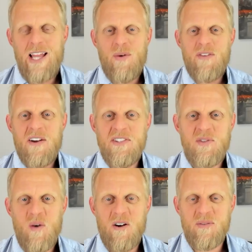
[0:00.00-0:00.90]
my friends,
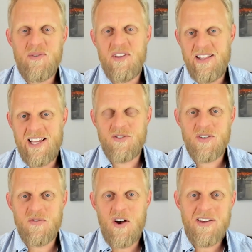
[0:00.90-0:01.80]
and welcome to the Electric
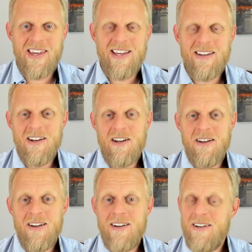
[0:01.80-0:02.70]
Viking.
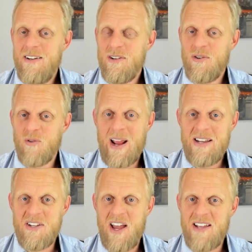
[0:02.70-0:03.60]

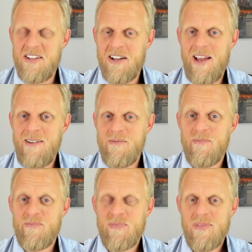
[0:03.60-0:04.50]
Great day tonight.
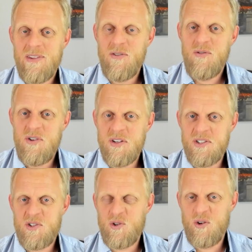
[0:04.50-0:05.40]

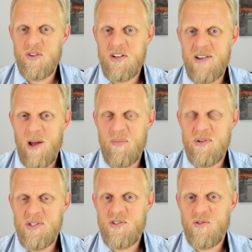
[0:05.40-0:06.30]
Just saw the
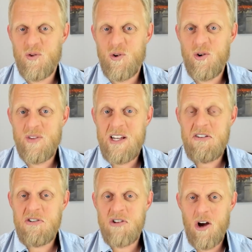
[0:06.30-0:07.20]
numbers for all the
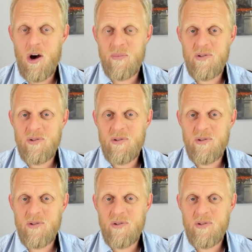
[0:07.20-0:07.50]
top